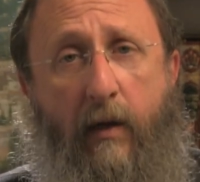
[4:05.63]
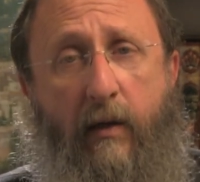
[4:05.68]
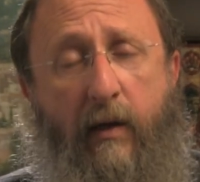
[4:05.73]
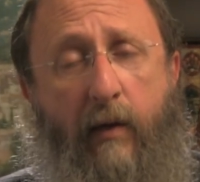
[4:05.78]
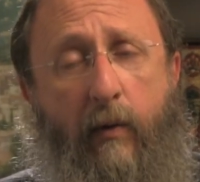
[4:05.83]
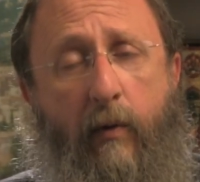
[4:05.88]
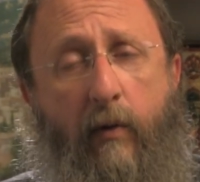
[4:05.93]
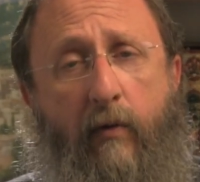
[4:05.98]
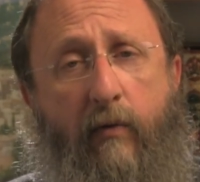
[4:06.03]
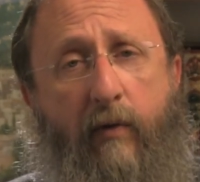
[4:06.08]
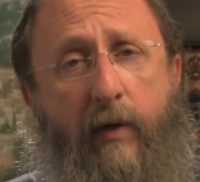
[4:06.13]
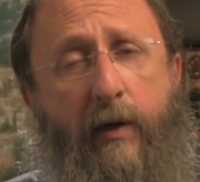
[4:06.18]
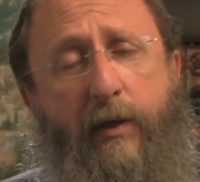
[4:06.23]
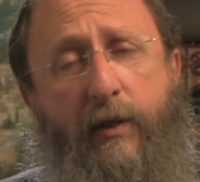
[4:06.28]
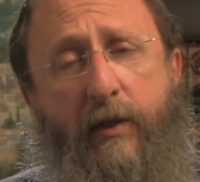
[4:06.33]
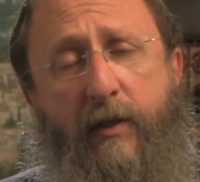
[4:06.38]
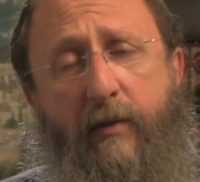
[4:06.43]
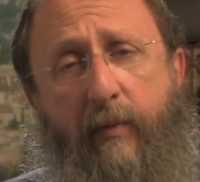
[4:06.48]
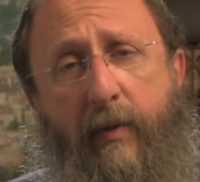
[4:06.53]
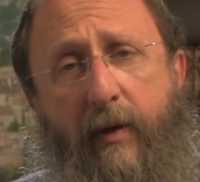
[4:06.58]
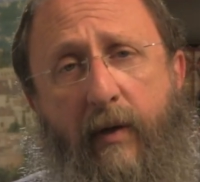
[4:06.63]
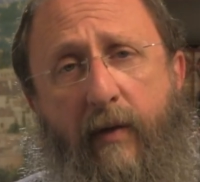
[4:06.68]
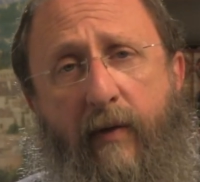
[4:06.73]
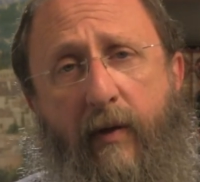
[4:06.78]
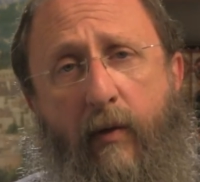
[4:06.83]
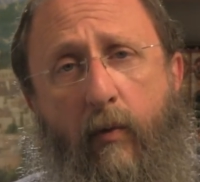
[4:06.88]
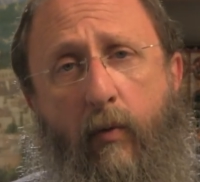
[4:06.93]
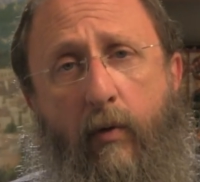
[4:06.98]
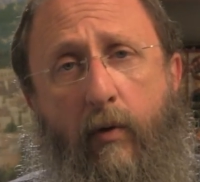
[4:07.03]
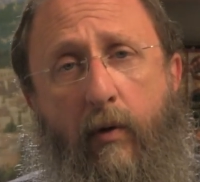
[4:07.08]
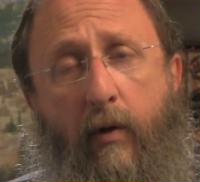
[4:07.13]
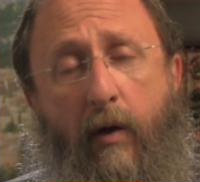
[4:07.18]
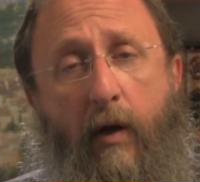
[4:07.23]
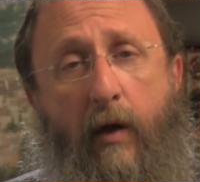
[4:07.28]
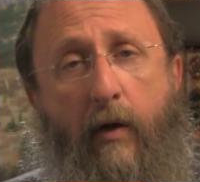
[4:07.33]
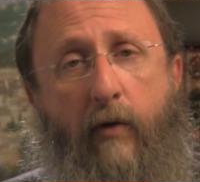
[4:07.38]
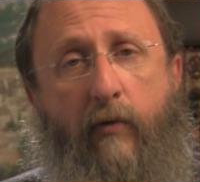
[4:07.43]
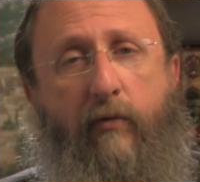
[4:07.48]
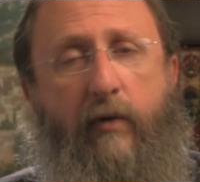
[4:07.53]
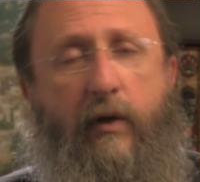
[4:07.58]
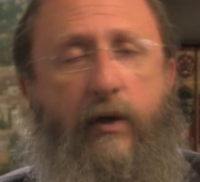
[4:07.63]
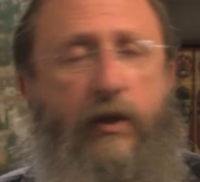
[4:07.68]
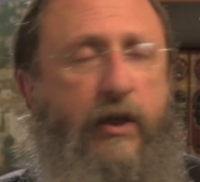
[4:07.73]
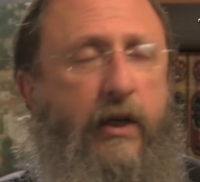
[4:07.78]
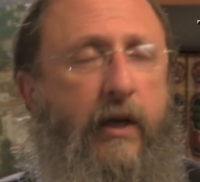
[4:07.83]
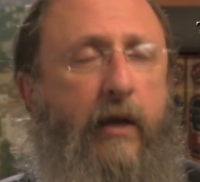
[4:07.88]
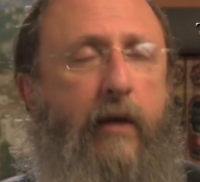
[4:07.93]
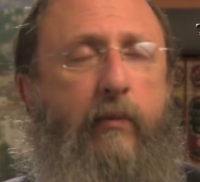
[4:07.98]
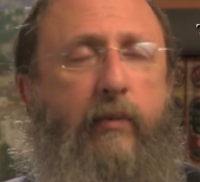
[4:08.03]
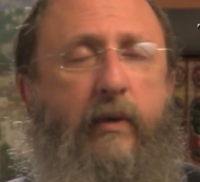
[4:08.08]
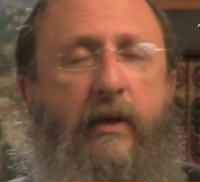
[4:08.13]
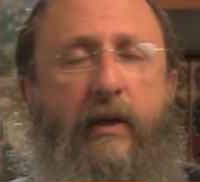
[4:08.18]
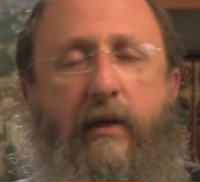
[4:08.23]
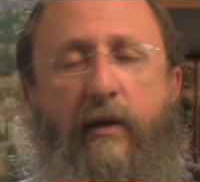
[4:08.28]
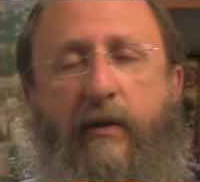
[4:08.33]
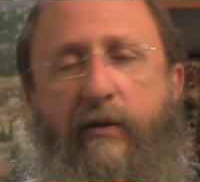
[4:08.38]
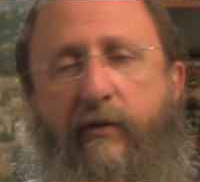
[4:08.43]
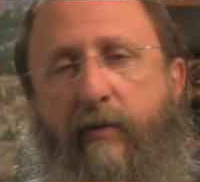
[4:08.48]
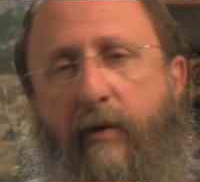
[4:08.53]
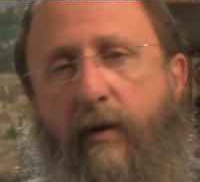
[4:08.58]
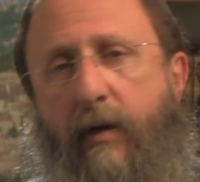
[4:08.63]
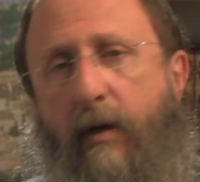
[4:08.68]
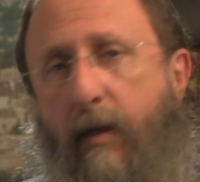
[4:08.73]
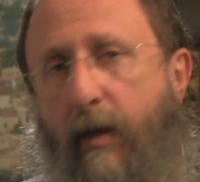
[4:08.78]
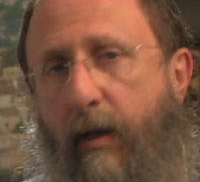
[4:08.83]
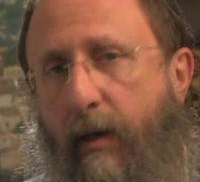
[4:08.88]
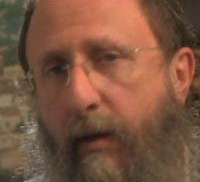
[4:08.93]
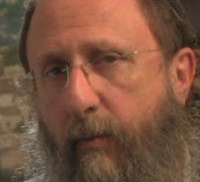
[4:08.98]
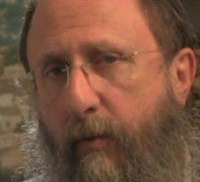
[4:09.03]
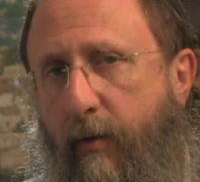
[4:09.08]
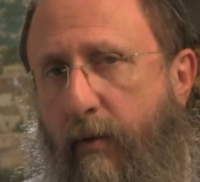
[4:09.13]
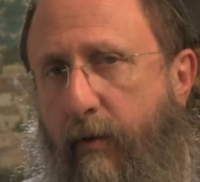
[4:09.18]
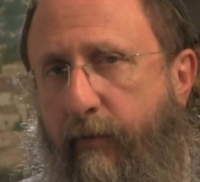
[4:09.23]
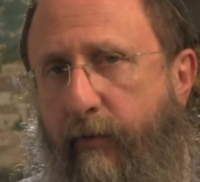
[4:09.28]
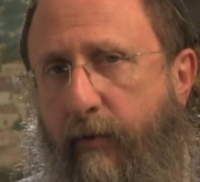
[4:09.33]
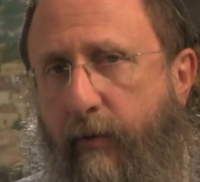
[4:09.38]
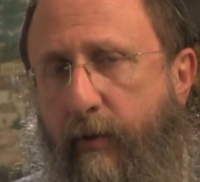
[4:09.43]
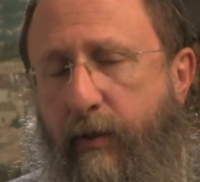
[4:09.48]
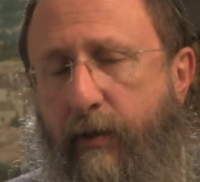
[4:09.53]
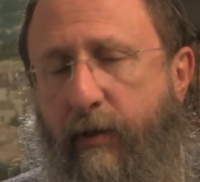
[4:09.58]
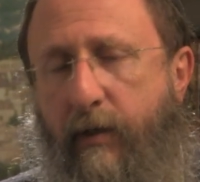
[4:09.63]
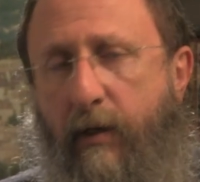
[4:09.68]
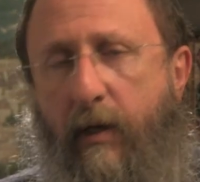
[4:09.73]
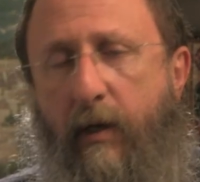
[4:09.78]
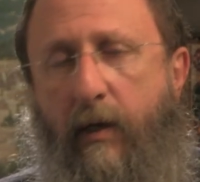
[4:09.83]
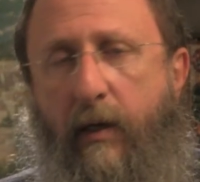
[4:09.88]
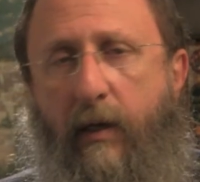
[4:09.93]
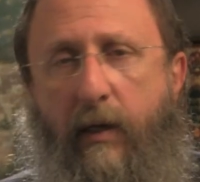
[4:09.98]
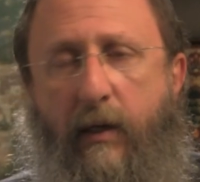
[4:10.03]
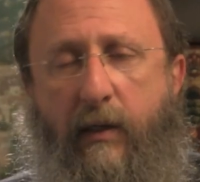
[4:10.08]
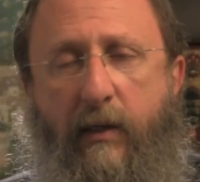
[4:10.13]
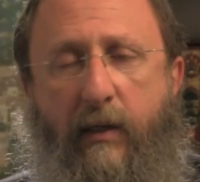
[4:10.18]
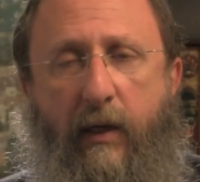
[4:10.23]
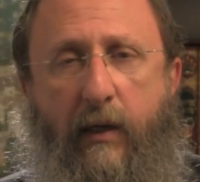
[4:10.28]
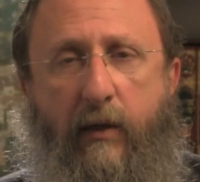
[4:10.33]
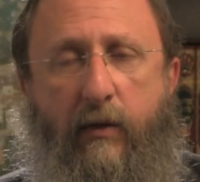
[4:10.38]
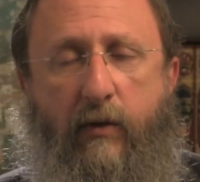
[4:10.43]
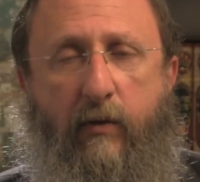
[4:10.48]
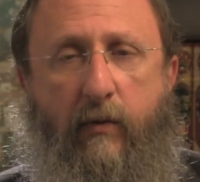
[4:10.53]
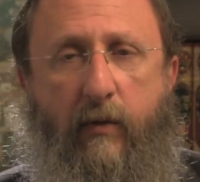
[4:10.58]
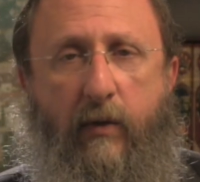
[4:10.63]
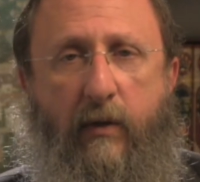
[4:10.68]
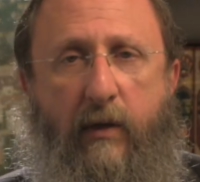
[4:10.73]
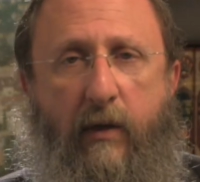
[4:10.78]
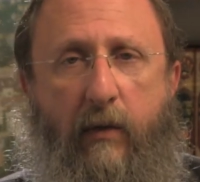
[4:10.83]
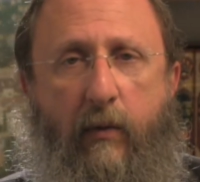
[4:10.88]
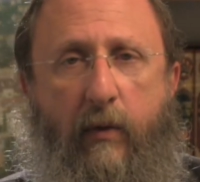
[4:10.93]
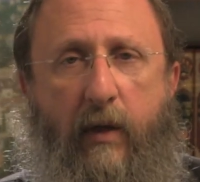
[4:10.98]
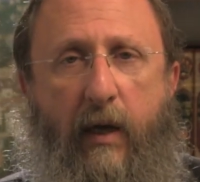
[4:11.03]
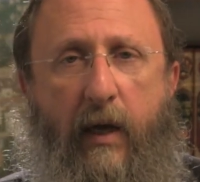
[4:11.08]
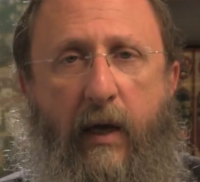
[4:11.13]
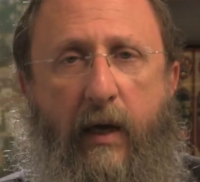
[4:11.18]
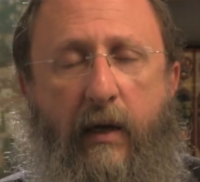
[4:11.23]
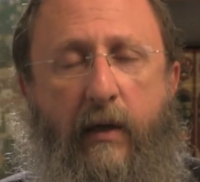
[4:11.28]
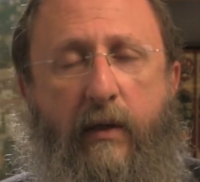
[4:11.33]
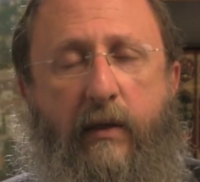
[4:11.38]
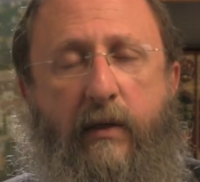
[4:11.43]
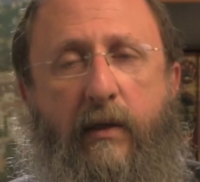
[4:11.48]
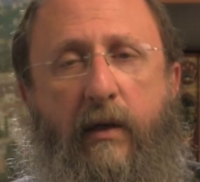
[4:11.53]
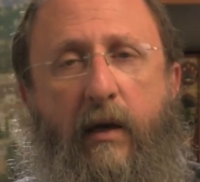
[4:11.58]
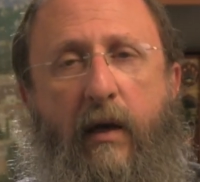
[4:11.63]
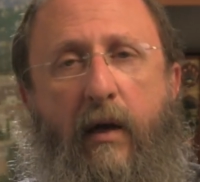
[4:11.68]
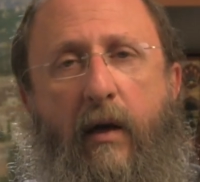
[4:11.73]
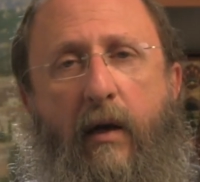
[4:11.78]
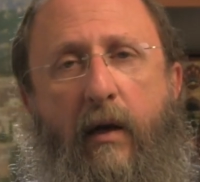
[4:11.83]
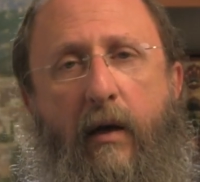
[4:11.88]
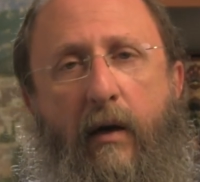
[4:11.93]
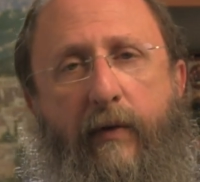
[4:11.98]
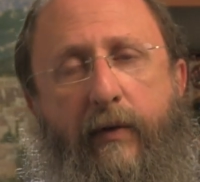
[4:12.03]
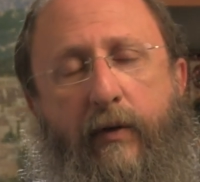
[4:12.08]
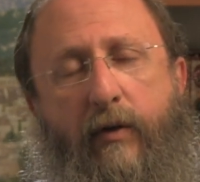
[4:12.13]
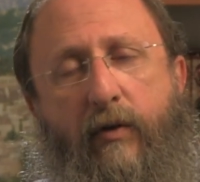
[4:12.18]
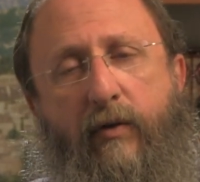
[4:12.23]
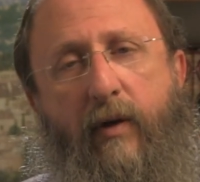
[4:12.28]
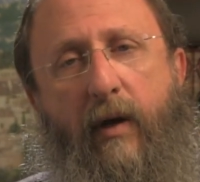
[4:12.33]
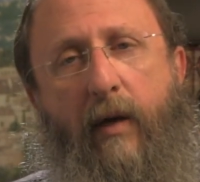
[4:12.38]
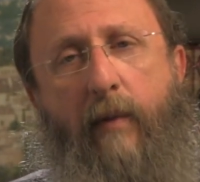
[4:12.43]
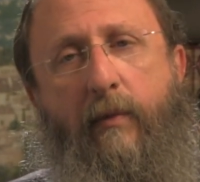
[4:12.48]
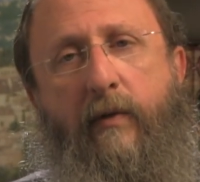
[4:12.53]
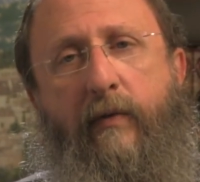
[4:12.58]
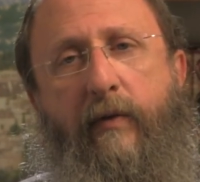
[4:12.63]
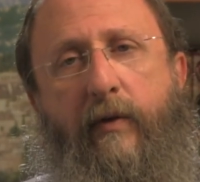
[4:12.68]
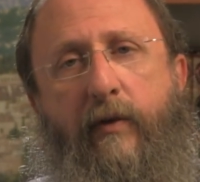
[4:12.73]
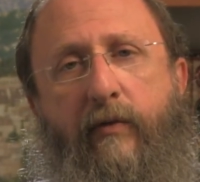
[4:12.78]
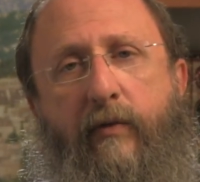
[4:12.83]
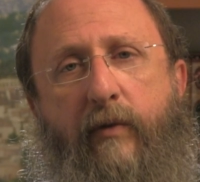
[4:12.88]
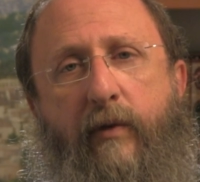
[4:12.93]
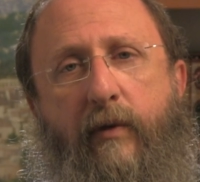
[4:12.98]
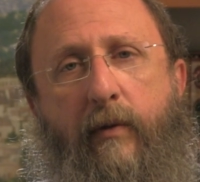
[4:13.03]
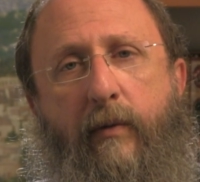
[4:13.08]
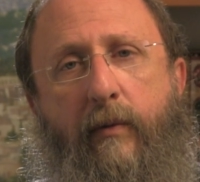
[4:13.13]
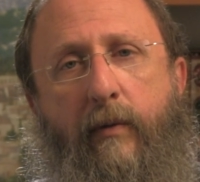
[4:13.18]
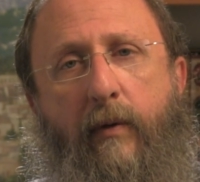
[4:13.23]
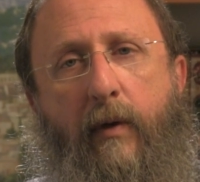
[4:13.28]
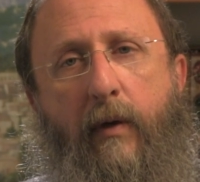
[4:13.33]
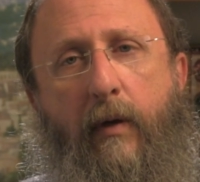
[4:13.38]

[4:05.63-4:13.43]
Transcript: they were righteous men, they were Rashei b'nei Yisrael the verse indicates to us they were the heads of the tribes of Israel.